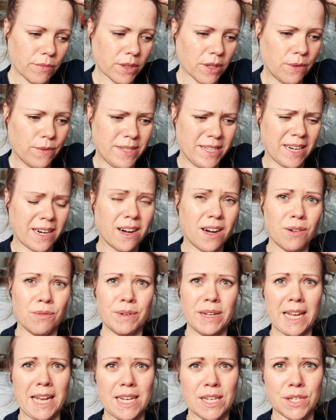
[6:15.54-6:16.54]
Obviously, I can't
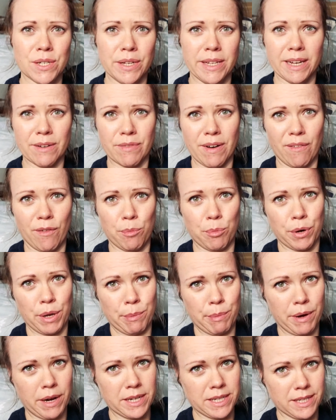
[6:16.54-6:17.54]
really get into doing that for
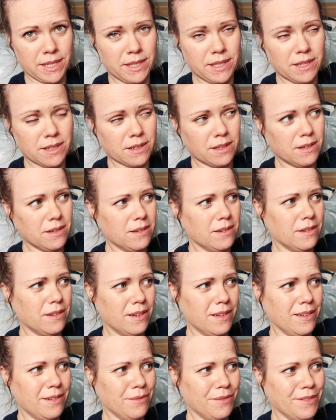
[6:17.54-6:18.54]
everybody, but I
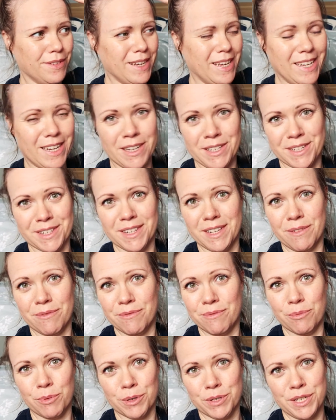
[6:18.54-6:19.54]
just love
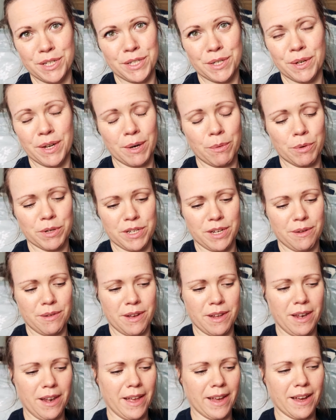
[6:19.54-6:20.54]
what she's doing,
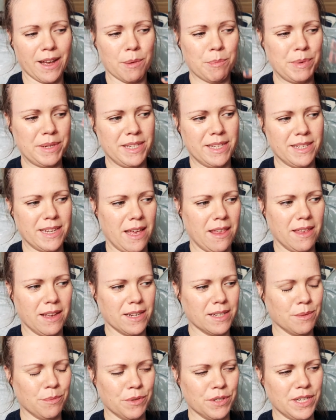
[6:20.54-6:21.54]
her business
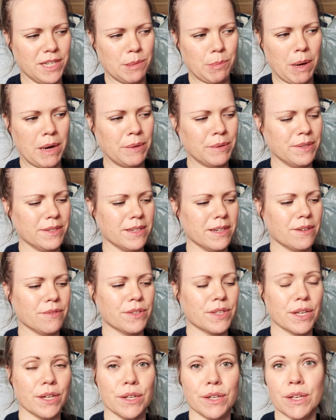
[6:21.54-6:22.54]
ethics and what she's about and
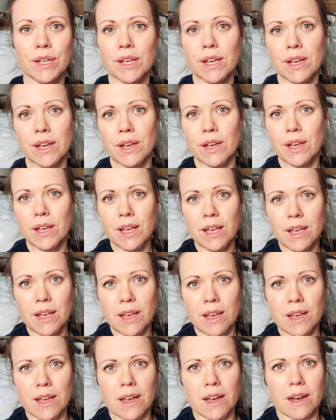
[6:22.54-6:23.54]
stuff. So
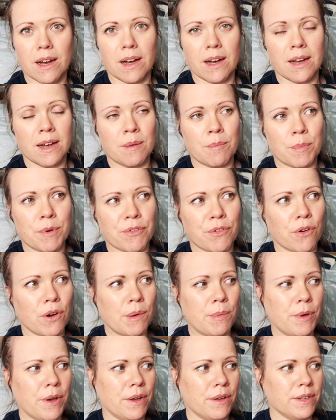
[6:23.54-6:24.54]

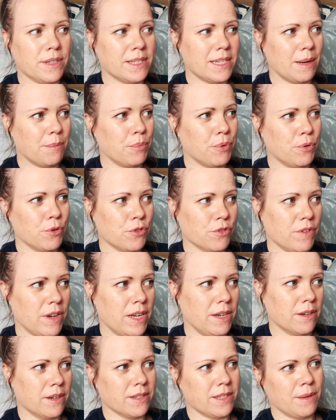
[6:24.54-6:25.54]
before I put a stamp order
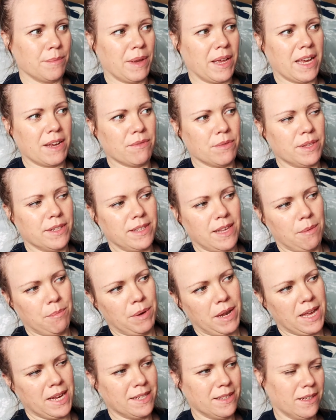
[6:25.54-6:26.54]
in, because I'm getting it from the same
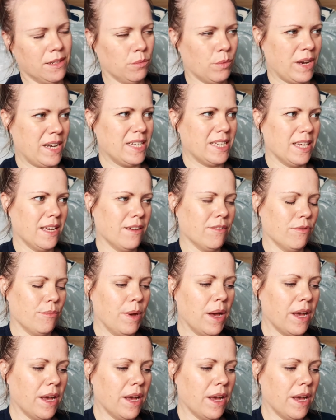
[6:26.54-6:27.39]
place, I'll wait to hear from